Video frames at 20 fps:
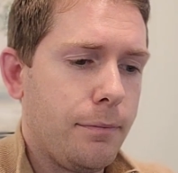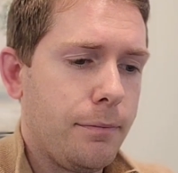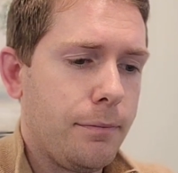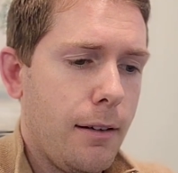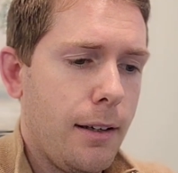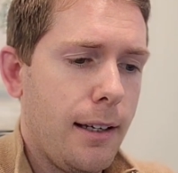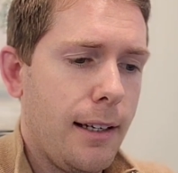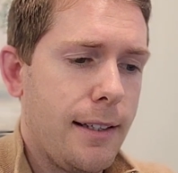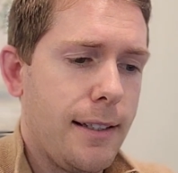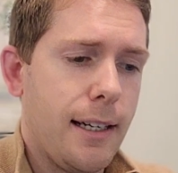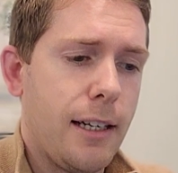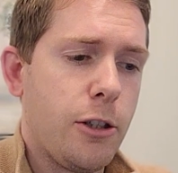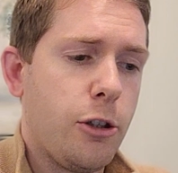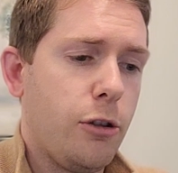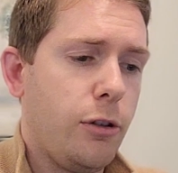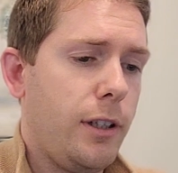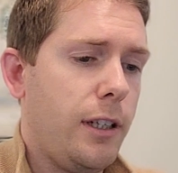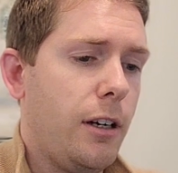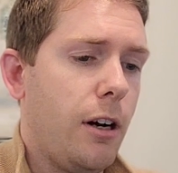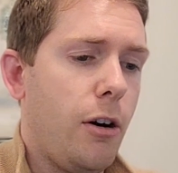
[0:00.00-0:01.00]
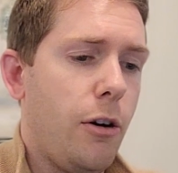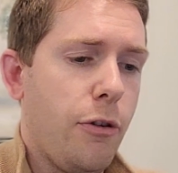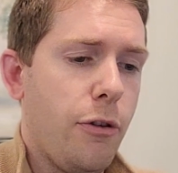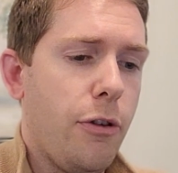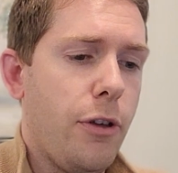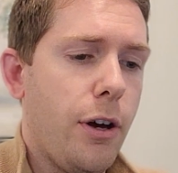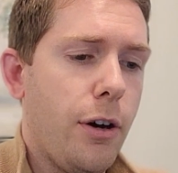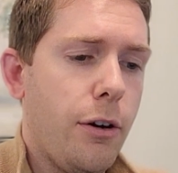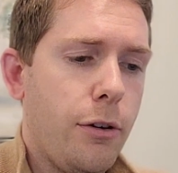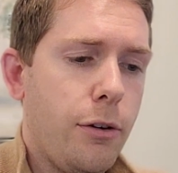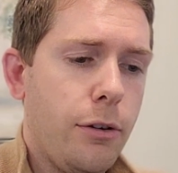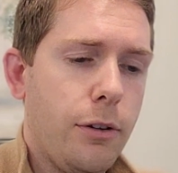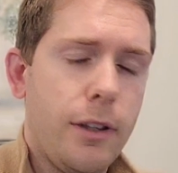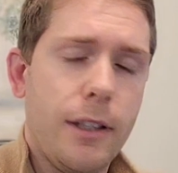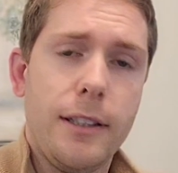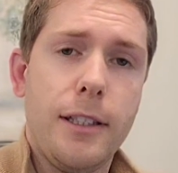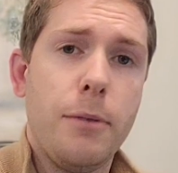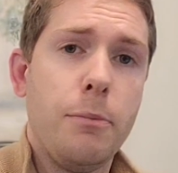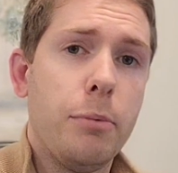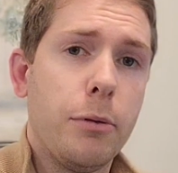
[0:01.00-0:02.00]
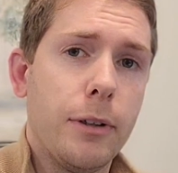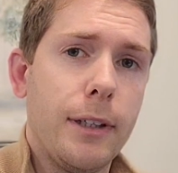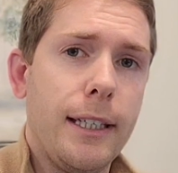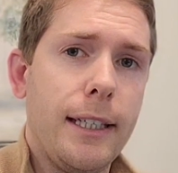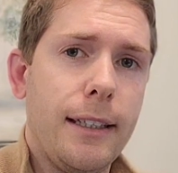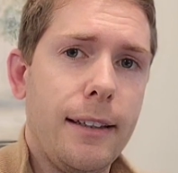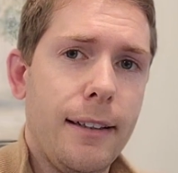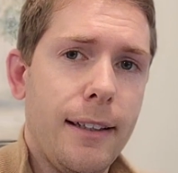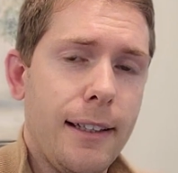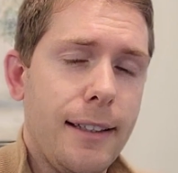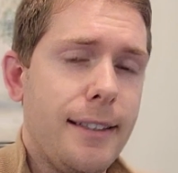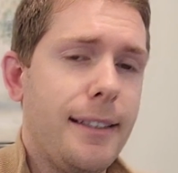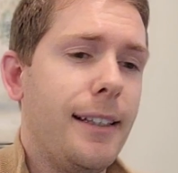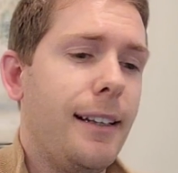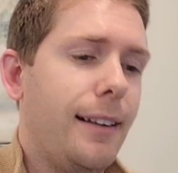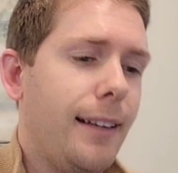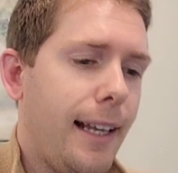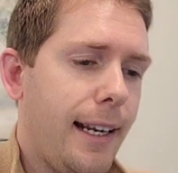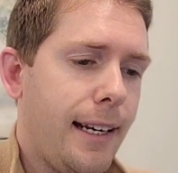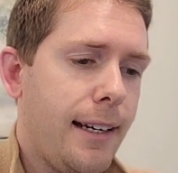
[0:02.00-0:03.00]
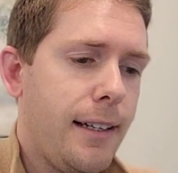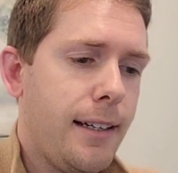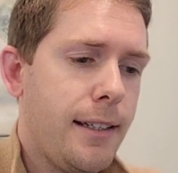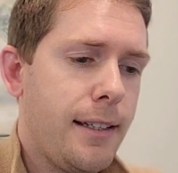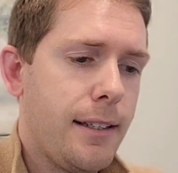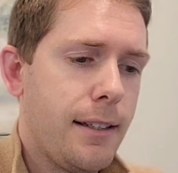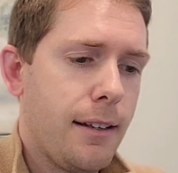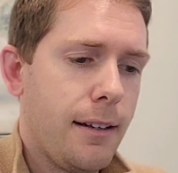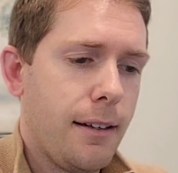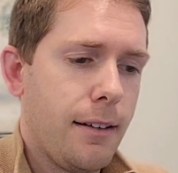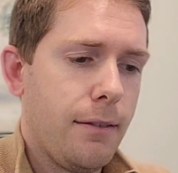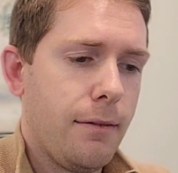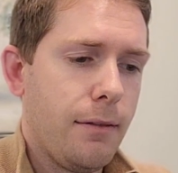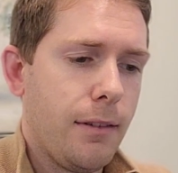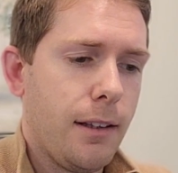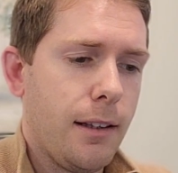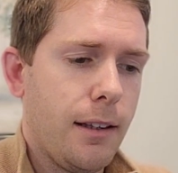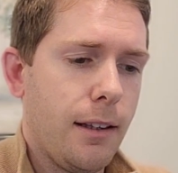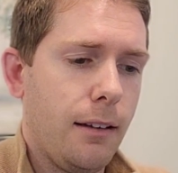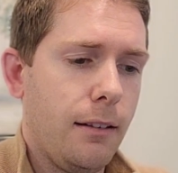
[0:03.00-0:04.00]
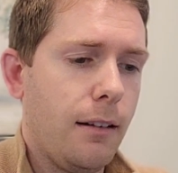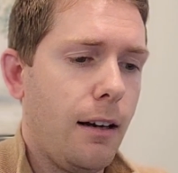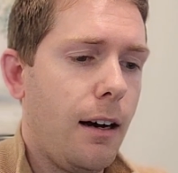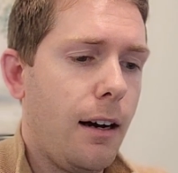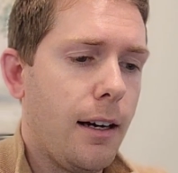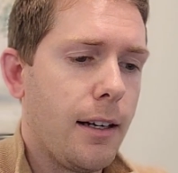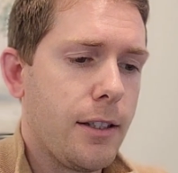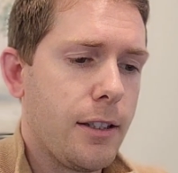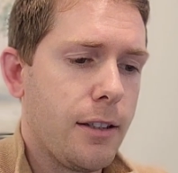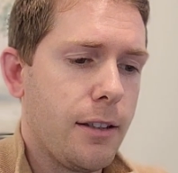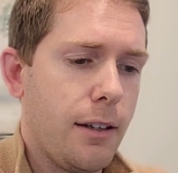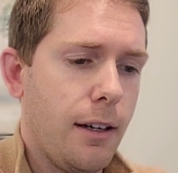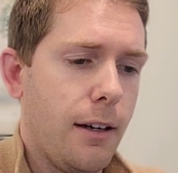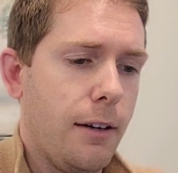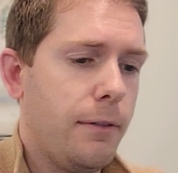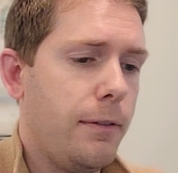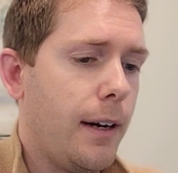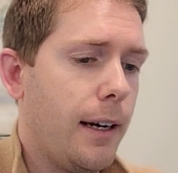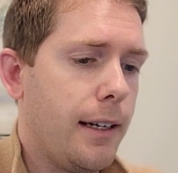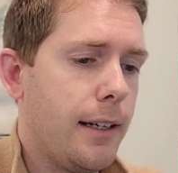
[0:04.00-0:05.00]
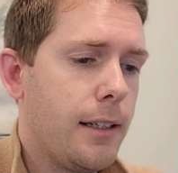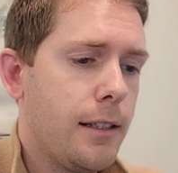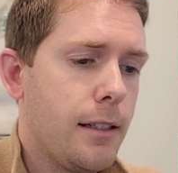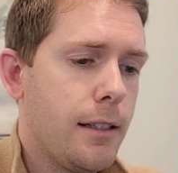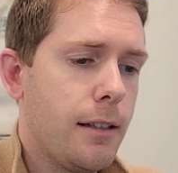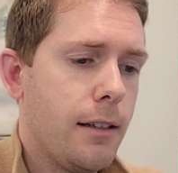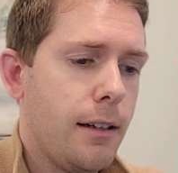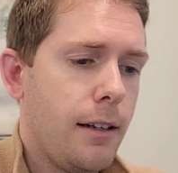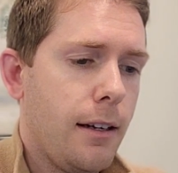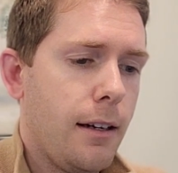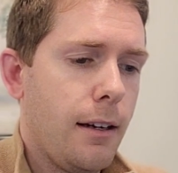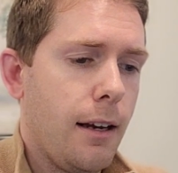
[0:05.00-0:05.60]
essentially, although the debris delays the loss of ice,